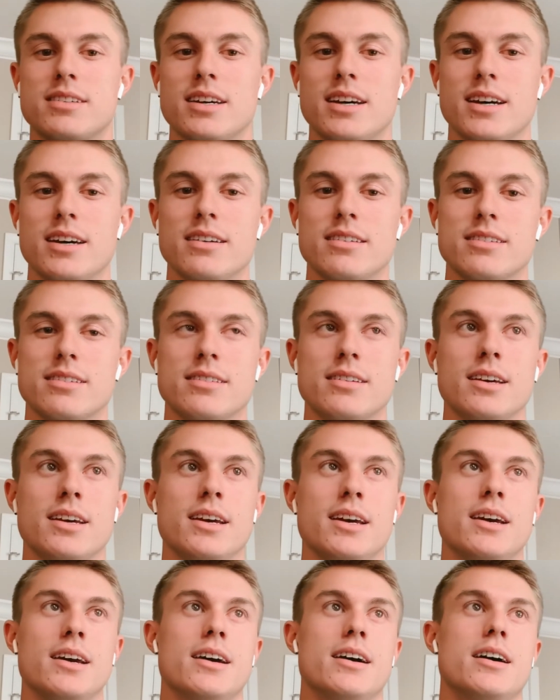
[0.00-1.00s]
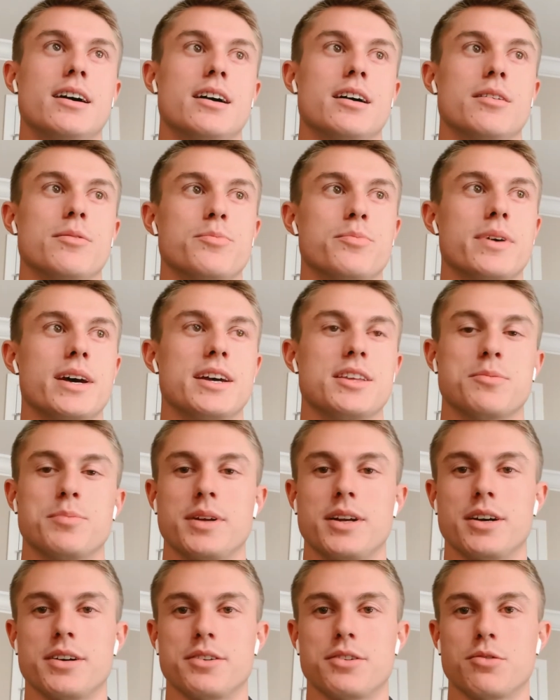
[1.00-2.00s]
test has
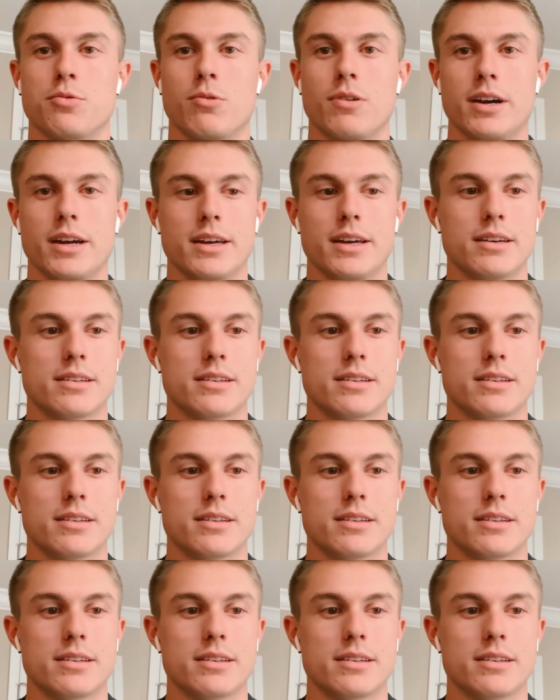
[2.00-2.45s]
been underway.